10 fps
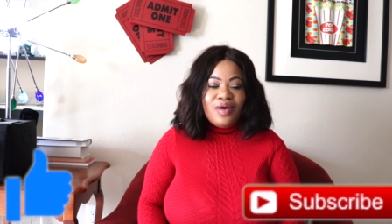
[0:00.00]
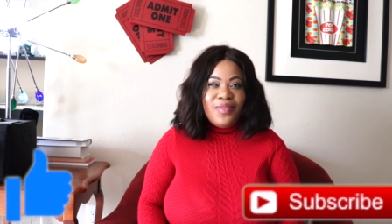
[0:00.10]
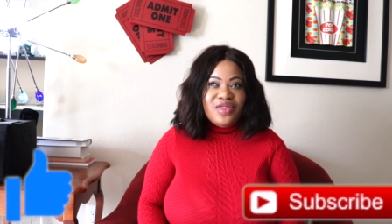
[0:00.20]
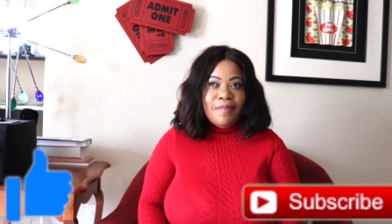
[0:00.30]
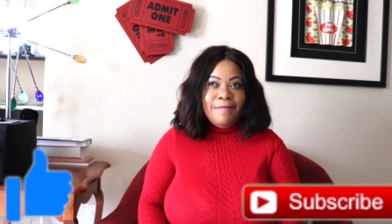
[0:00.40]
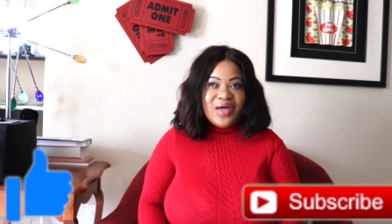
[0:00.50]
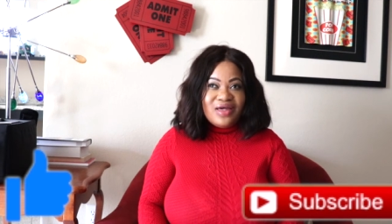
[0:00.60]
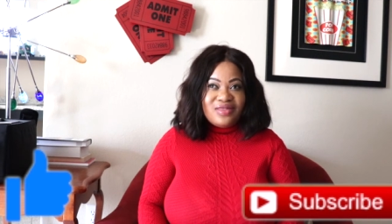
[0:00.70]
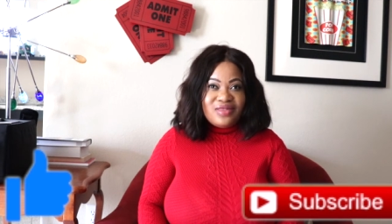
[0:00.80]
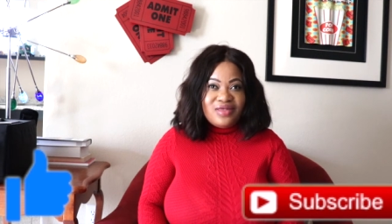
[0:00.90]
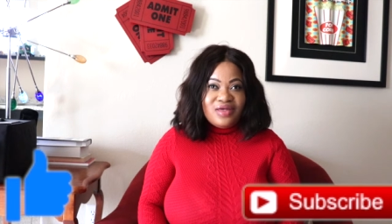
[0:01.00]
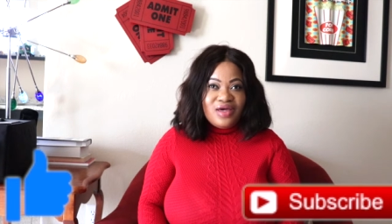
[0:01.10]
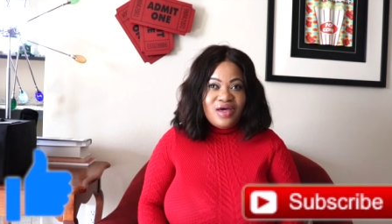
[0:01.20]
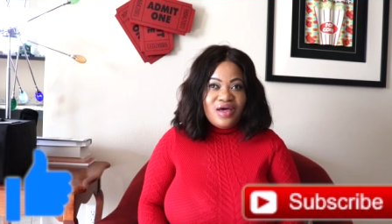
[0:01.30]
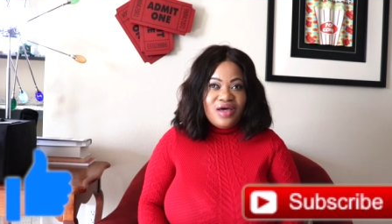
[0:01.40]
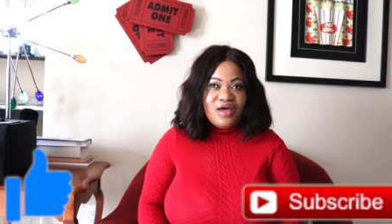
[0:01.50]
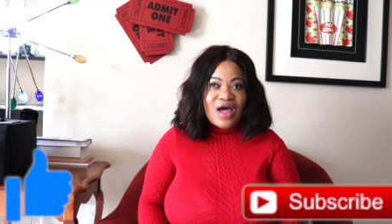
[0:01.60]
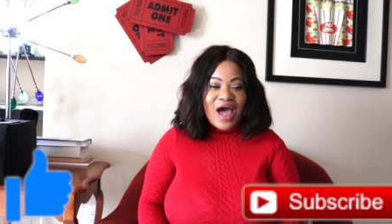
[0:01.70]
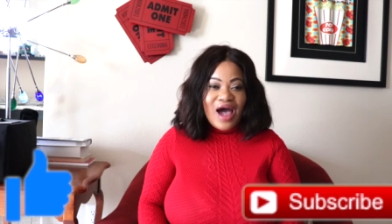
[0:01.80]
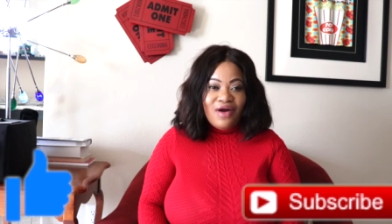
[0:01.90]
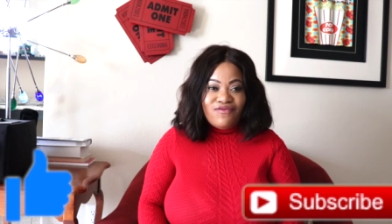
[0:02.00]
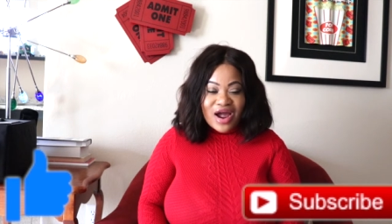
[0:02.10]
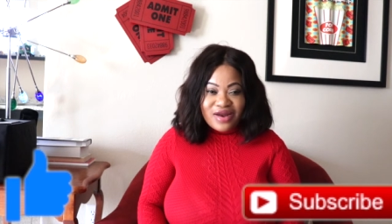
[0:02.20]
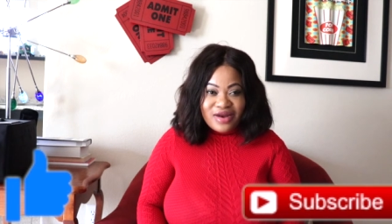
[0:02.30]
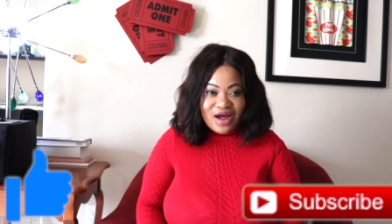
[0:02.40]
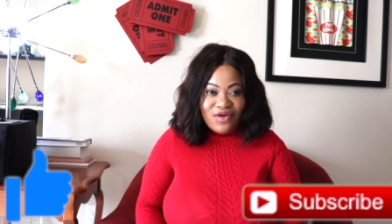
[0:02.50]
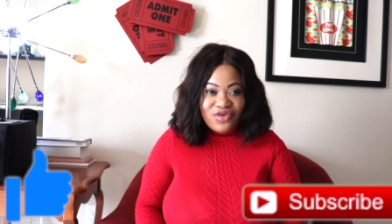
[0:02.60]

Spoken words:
But the best right now,